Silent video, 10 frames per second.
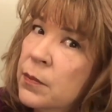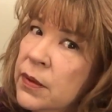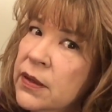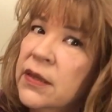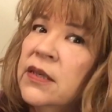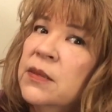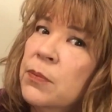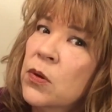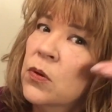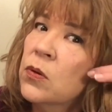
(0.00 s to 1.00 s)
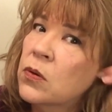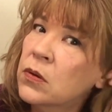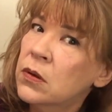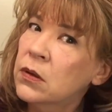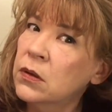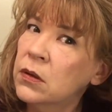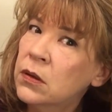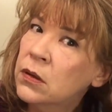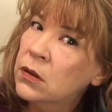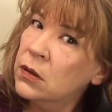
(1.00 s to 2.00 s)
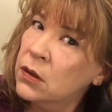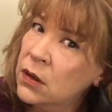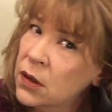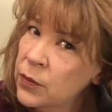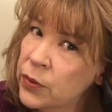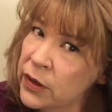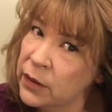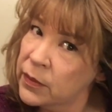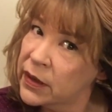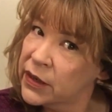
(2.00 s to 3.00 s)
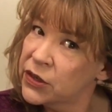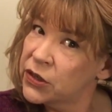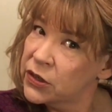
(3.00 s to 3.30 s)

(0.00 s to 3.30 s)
But this bowl pretty much